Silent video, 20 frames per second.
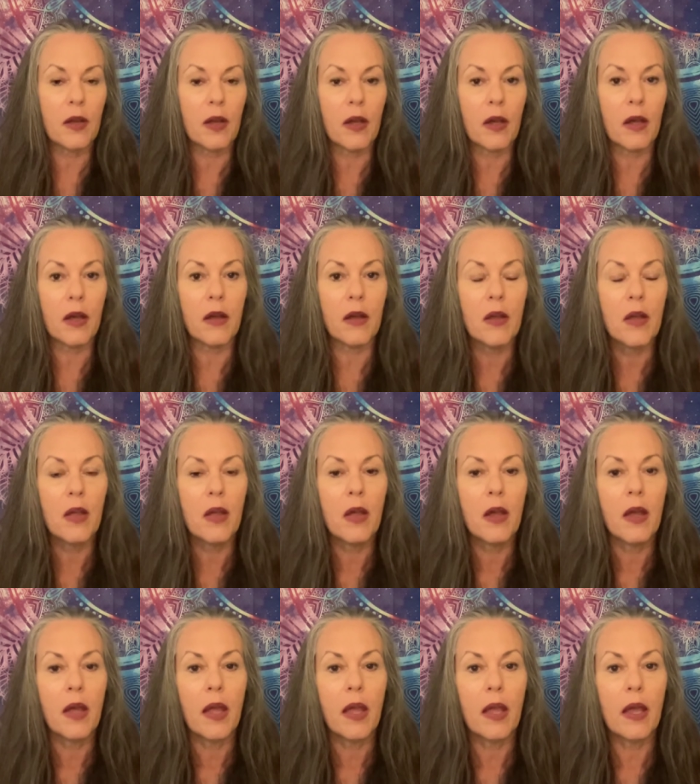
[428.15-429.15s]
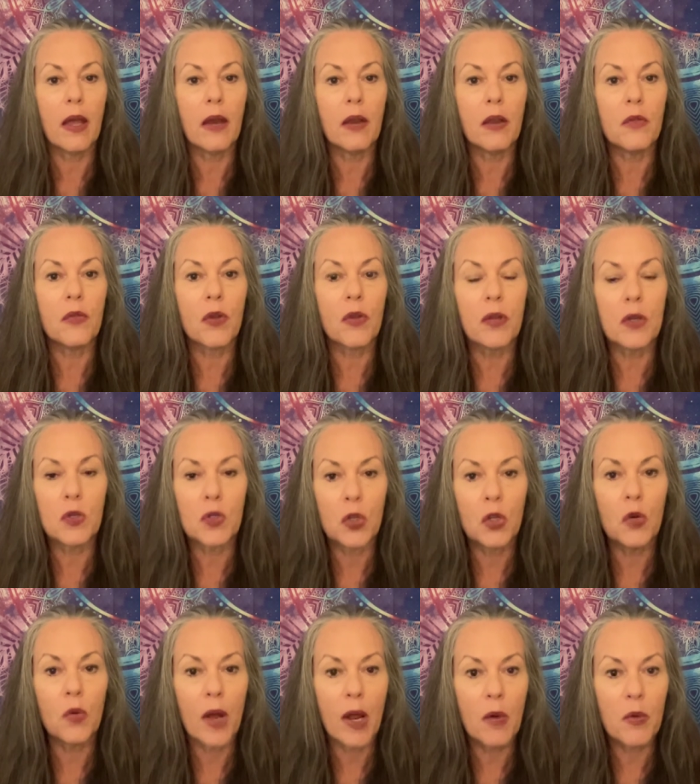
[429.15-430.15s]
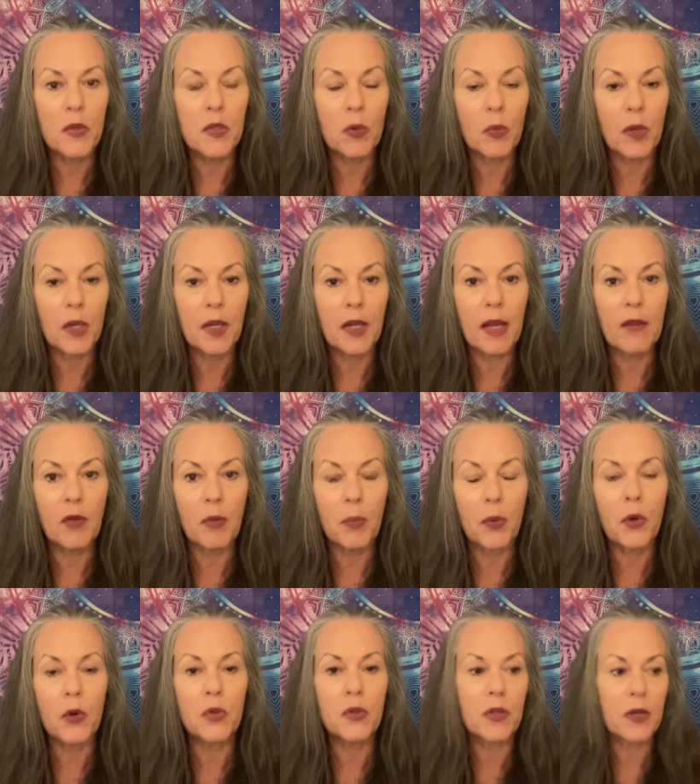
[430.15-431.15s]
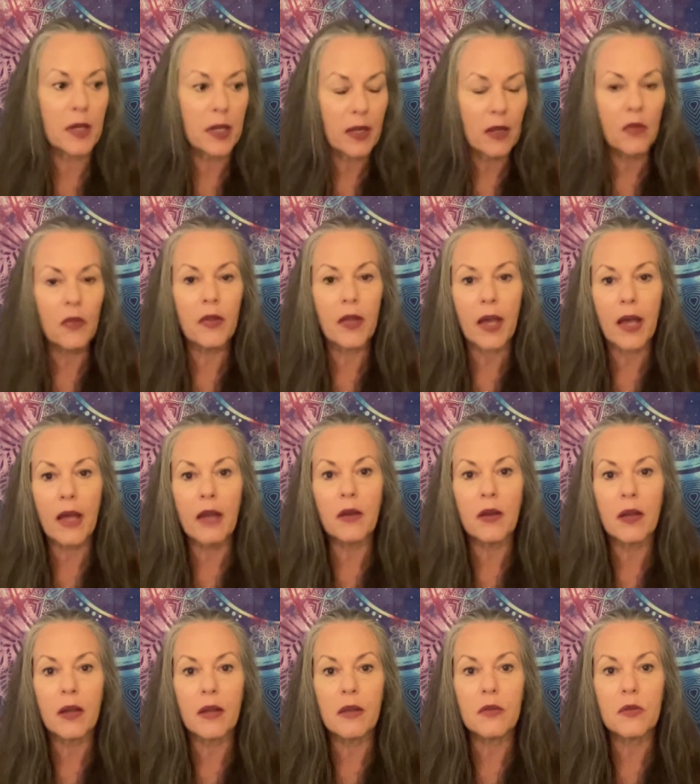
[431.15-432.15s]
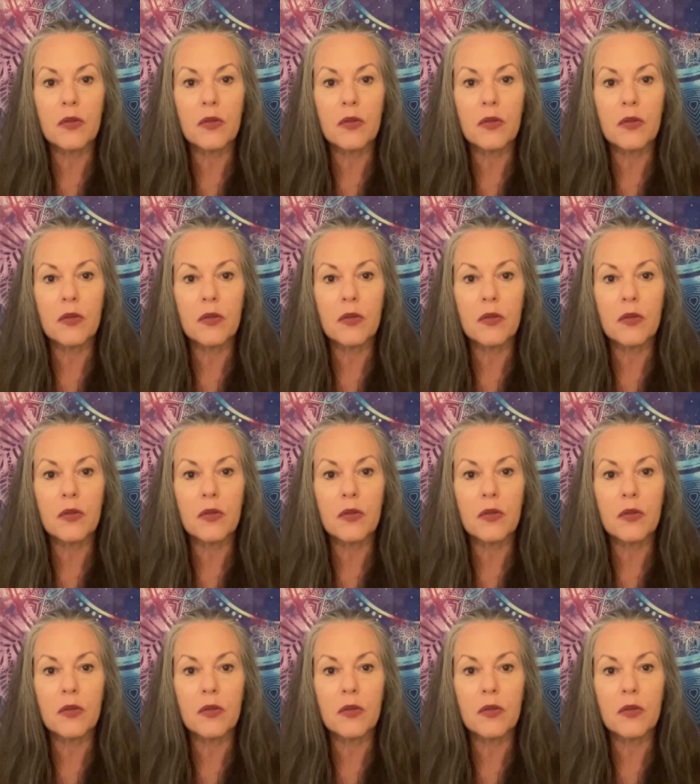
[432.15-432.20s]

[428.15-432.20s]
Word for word: Uh, and it's only two hours that we can have a person in that uh,